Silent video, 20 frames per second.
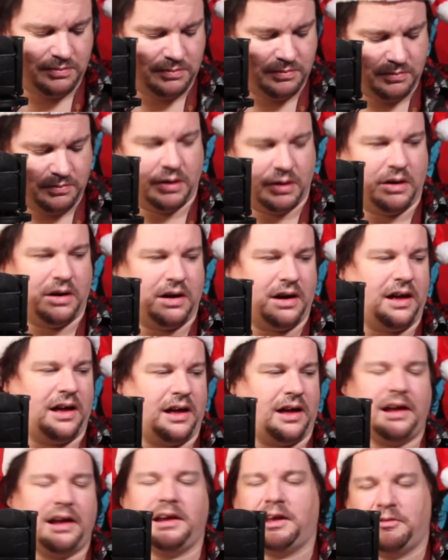Well,
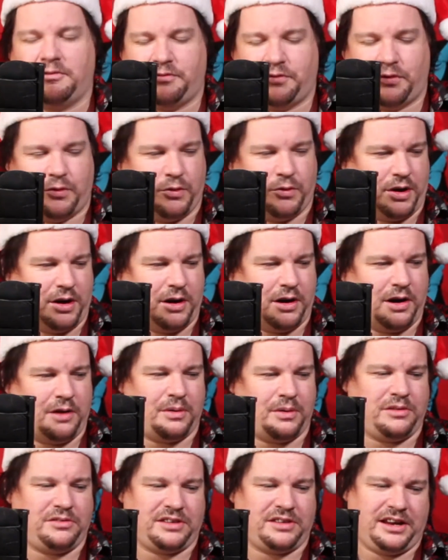I love Vaughn. I
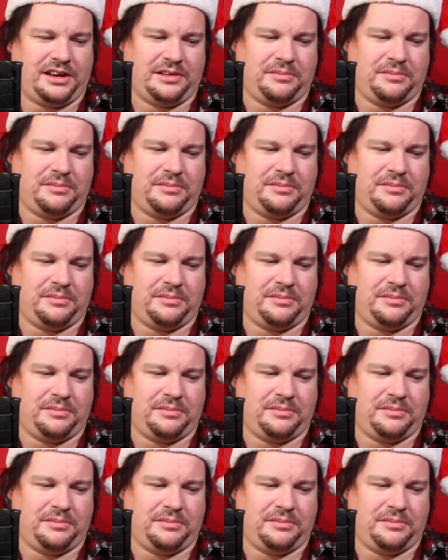won't take the